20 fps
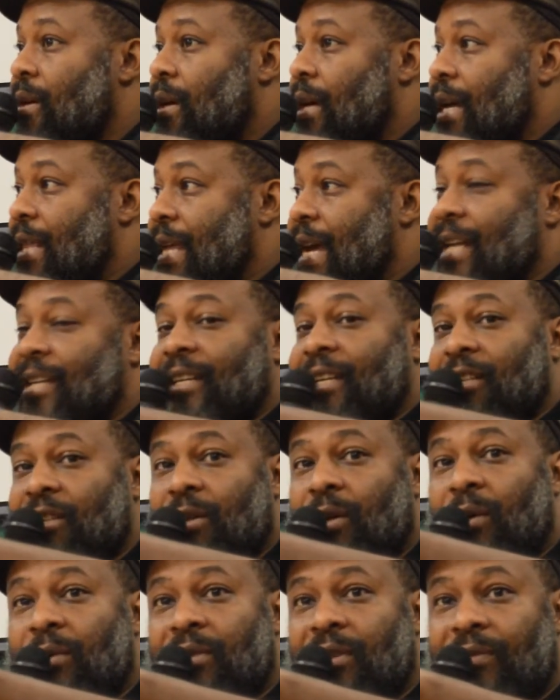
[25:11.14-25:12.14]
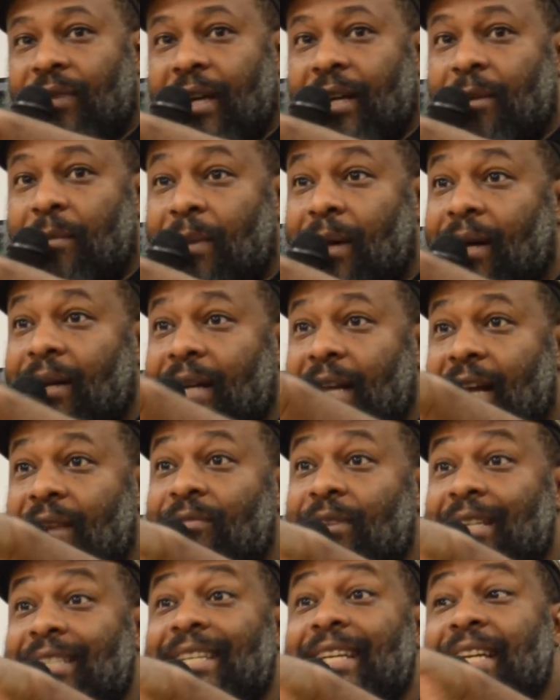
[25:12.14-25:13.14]
And that gets cultivated about
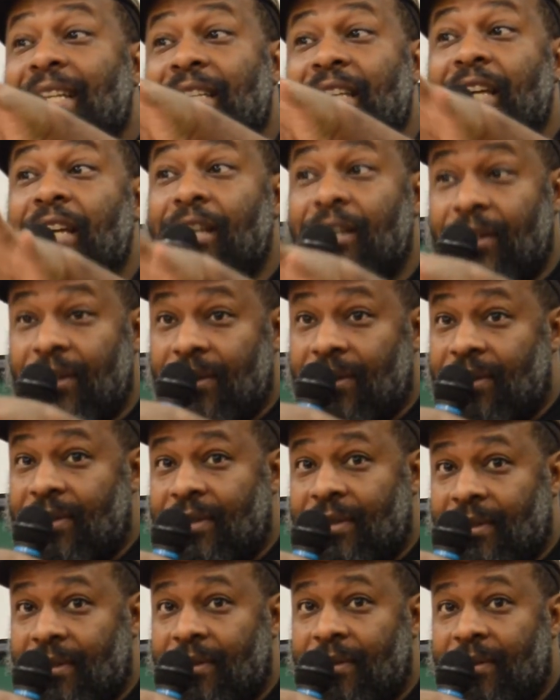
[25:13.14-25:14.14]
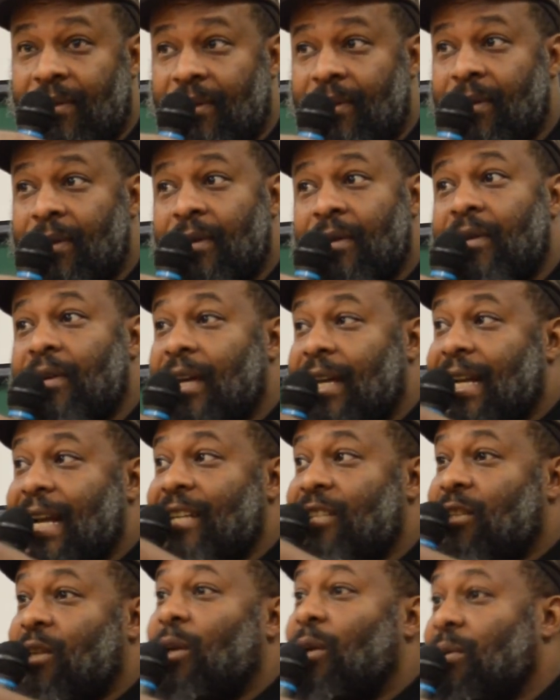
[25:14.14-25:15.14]
every 10 years. And
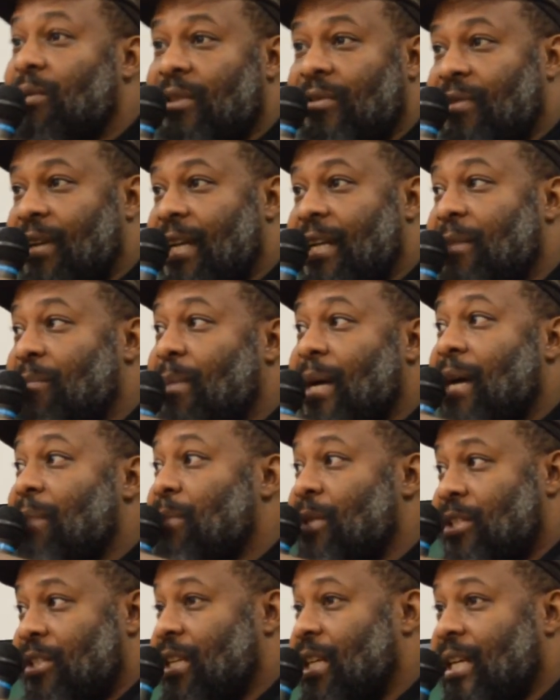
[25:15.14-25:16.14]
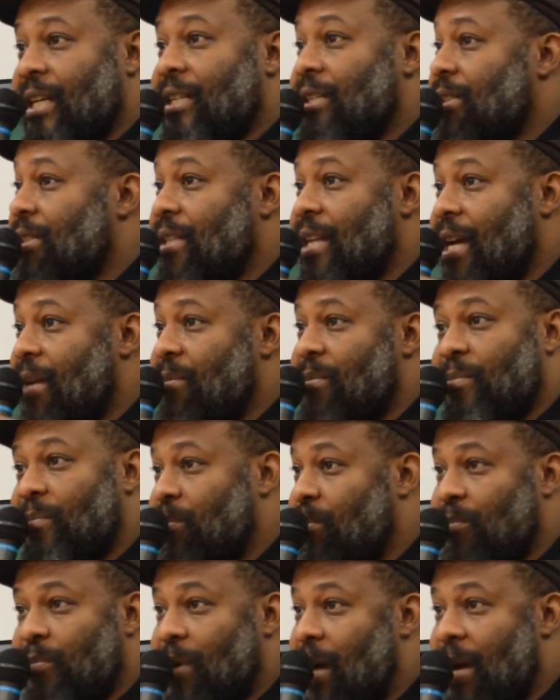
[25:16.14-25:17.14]
that's cultivated by machines, not
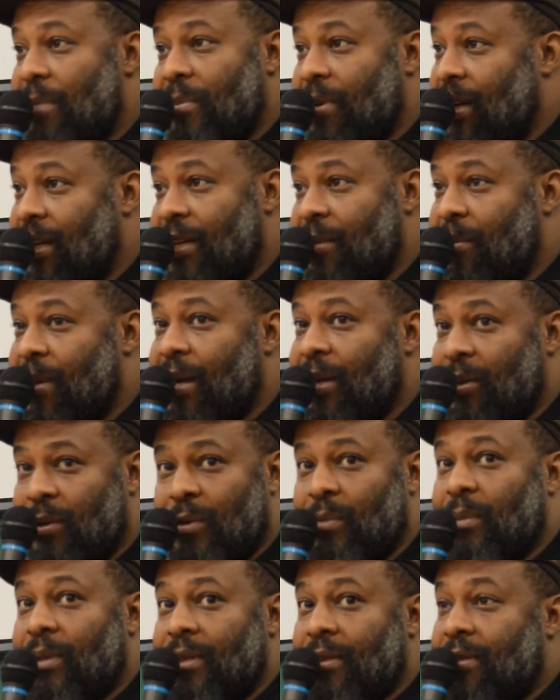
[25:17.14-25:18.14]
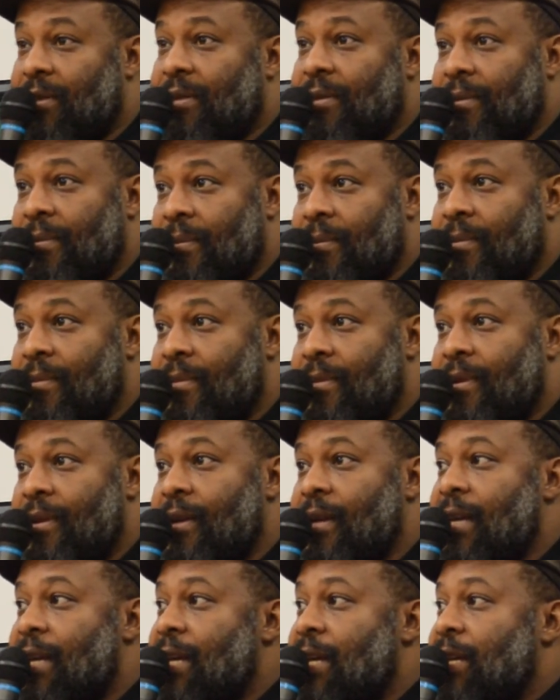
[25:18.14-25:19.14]
primarily by humans.
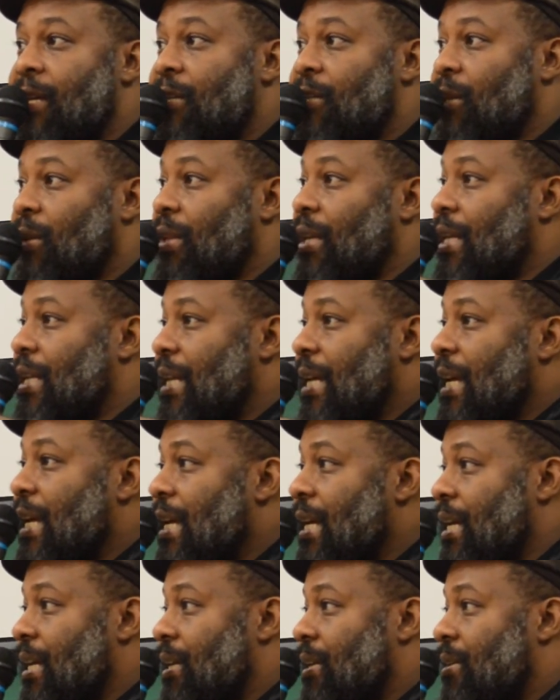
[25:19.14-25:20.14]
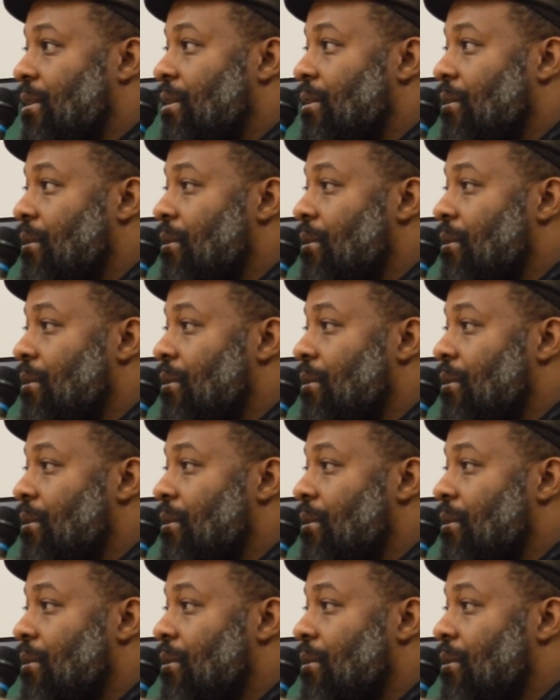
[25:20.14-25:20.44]
So the need